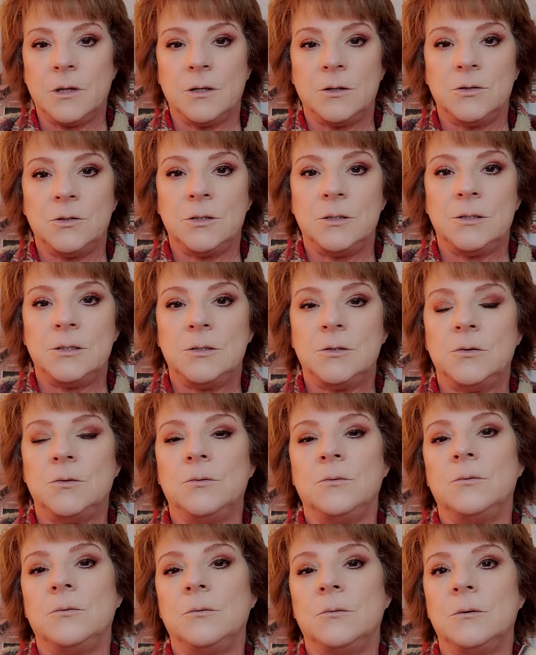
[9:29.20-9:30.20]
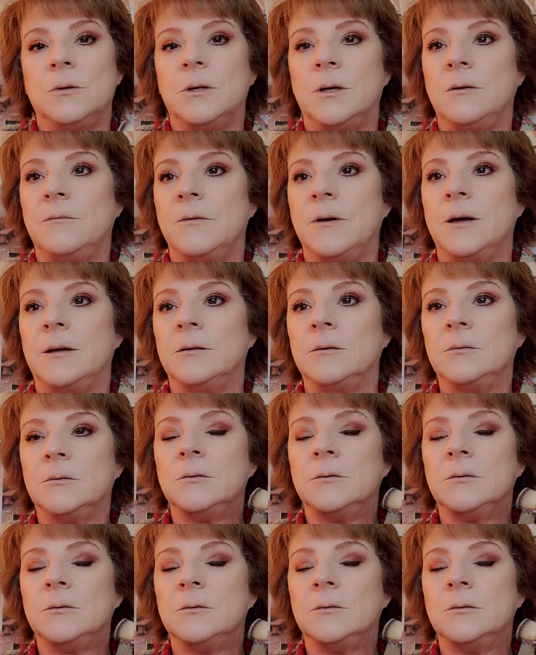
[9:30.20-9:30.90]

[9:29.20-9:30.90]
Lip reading: Just to give that